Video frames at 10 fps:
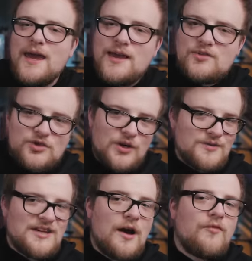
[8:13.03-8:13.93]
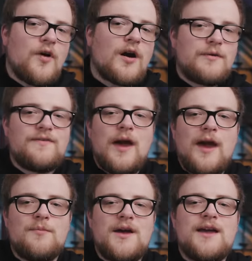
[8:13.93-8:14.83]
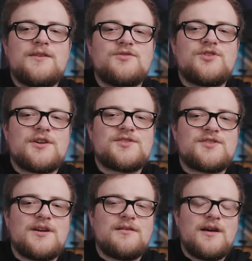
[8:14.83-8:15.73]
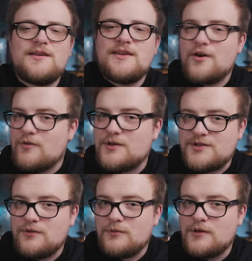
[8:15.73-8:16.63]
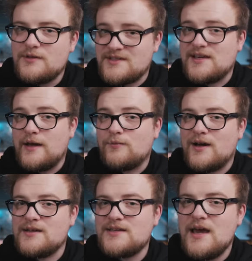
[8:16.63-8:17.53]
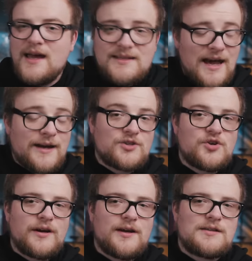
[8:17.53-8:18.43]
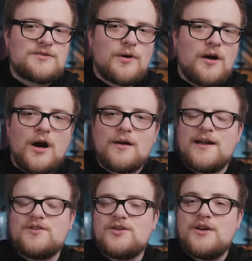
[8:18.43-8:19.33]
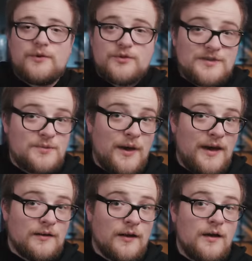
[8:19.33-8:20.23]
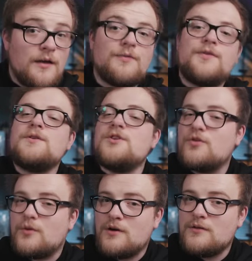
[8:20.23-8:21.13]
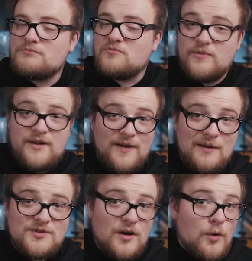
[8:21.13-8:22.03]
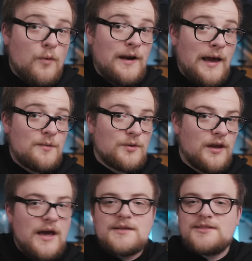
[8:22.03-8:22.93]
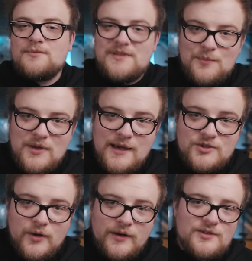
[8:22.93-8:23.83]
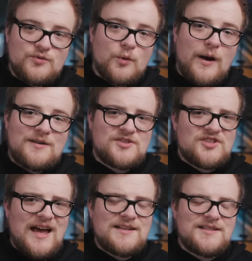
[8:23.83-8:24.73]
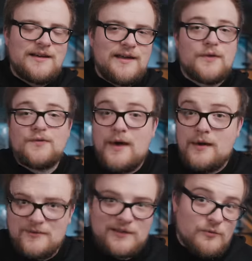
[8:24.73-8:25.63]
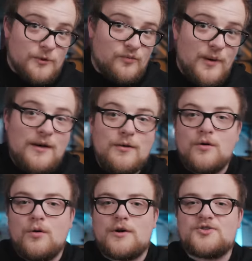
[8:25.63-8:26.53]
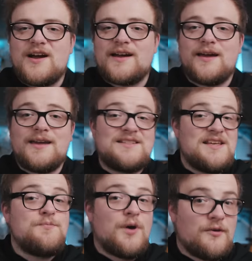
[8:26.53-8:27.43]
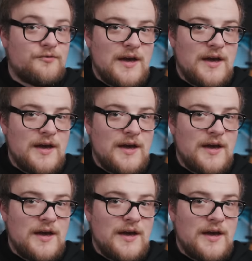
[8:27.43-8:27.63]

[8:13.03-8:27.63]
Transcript: it shows how far we've came in just a, a year or two design wise. Tank trinkets were RNG, which was a pain the newer revamps are more reliable. Some DPS trinkets required standing in a thing like Rune of Power or tracking a debuff